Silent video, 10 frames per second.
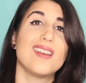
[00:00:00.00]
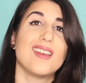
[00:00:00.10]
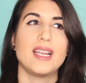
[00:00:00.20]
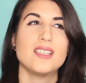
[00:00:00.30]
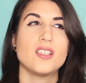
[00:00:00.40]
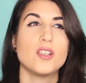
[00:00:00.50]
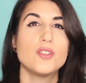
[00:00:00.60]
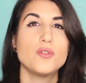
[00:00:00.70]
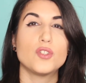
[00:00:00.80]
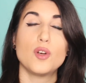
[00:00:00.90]
I guess
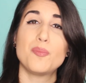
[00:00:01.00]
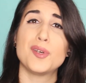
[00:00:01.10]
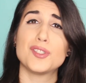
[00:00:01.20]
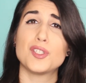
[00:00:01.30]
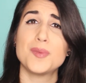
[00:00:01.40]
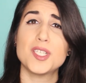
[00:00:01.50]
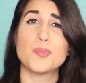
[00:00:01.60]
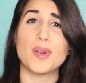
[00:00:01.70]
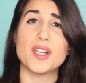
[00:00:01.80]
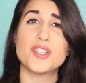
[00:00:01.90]
also don't put too much
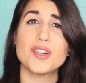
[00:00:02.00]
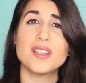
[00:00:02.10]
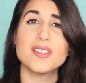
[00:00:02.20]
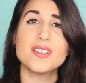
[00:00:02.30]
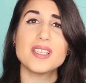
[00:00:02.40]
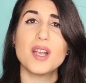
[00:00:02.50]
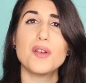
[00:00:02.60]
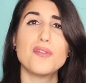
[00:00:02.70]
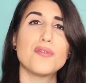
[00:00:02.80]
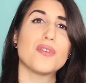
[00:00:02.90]
pressure on
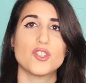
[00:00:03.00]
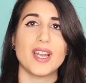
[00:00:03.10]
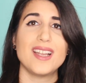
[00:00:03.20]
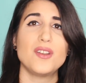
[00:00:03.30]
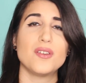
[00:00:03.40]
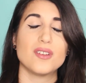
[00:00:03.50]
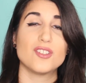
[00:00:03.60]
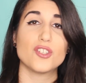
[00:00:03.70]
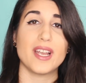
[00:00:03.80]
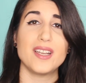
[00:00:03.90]
yourself. Try
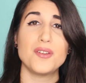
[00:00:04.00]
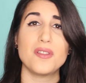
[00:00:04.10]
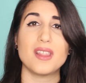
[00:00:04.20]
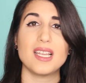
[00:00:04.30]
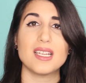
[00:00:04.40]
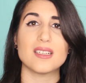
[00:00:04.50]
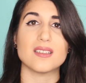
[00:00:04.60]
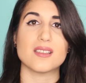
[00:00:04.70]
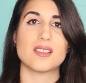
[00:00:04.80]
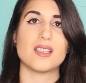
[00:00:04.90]
new
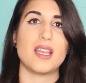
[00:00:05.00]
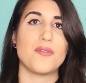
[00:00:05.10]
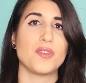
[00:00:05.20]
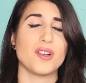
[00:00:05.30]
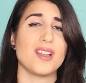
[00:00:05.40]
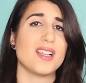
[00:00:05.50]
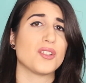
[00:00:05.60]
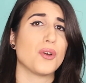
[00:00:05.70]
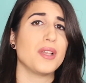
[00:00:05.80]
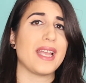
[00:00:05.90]
things. If you're not
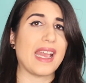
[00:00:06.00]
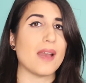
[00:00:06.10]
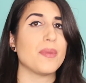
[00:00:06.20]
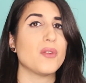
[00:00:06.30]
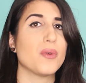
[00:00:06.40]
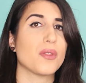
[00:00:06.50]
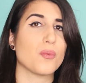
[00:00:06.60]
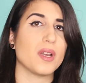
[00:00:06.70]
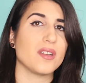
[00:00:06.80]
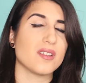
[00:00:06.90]
totally happy with
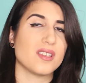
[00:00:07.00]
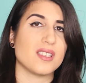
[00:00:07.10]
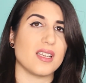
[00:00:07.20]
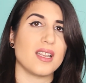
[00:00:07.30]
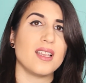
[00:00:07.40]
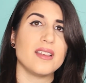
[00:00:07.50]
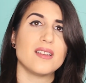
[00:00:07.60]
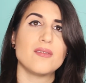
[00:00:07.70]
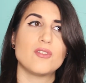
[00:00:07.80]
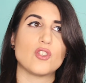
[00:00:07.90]
what you're
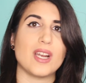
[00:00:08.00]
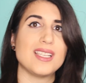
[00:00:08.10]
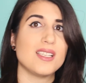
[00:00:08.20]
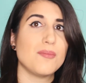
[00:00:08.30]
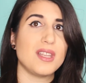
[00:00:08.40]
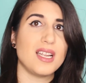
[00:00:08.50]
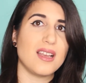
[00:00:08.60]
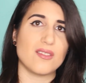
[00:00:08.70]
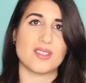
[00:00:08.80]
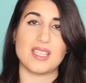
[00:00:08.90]
studying, try something
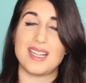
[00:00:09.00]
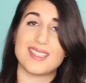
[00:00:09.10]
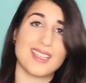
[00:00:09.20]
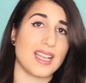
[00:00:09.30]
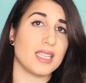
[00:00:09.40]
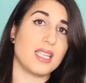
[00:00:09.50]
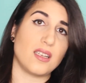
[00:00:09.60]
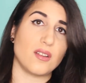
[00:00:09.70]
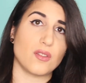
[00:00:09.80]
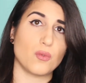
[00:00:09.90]
else. It's not the
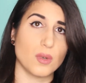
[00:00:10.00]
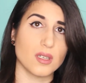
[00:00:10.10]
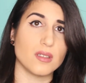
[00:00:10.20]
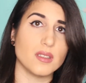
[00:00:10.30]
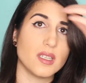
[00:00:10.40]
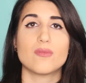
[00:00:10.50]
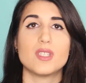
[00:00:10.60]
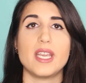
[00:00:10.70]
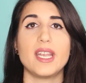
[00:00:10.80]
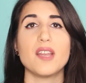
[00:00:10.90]
end of the world.
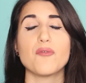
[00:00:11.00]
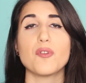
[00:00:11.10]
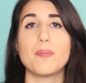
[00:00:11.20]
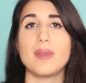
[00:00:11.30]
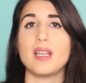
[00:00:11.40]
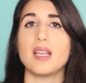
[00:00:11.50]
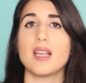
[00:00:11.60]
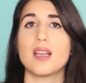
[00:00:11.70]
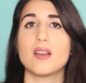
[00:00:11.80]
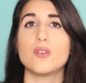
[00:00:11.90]
Take it from
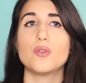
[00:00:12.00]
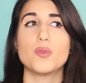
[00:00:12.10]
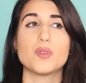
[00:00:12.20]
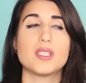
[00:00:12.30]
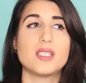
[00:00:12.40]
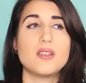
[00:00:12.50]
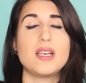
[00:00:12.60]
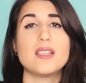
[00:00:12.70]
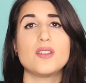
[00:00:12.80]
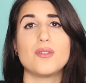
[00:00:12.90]
me, who still
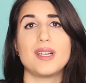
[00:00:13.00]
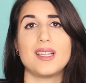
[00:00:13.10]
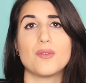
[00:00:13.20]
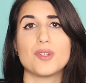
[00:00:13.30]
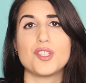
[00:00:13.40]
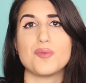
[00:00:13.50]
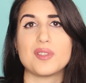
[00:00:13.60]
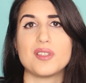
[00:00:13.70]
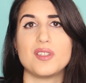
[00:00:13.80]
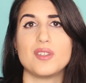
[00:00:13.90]
has no idea what she
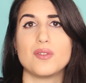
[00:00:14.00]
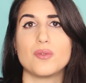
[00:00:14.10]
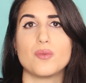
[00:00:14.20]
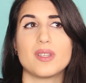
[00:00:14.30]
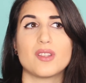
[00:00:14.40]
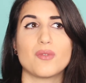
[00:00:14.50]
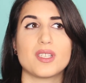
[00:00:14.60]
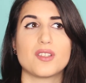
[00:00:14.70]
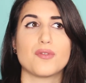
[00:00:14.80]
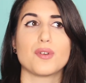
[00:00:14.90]
wants to do with the
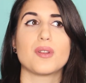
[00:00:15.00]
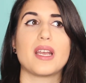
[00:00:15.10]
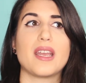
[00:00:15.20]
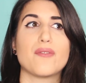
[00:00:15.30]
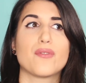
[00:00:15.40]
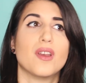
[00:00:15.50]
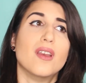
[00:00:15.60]
rest of her life.